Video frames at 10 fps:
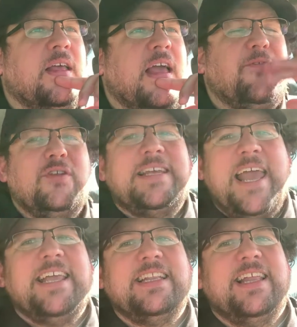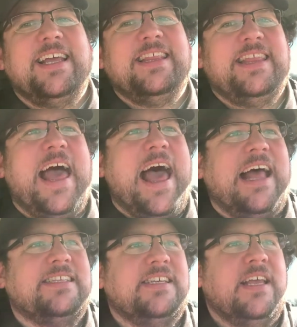If you take it like
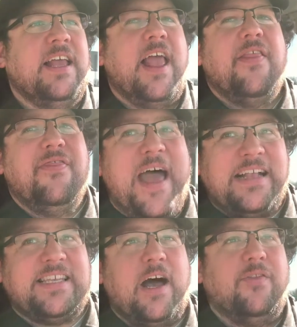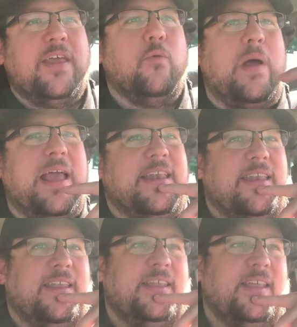that, that's how they
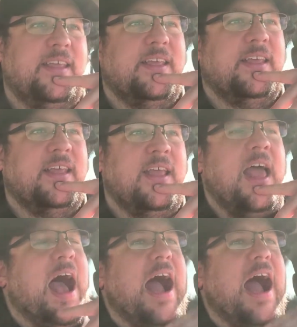win.